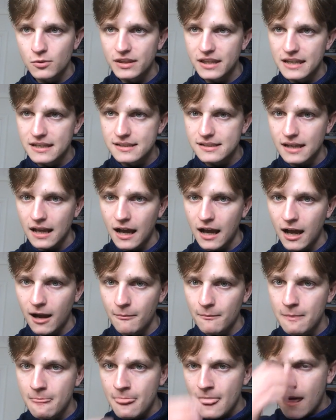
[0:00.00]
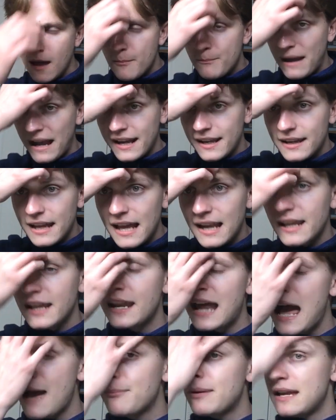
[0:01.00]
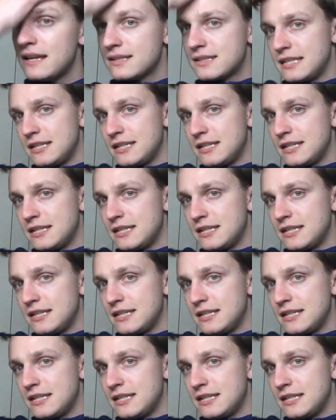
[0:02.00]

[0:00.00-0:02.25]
with his bacchanalian habits.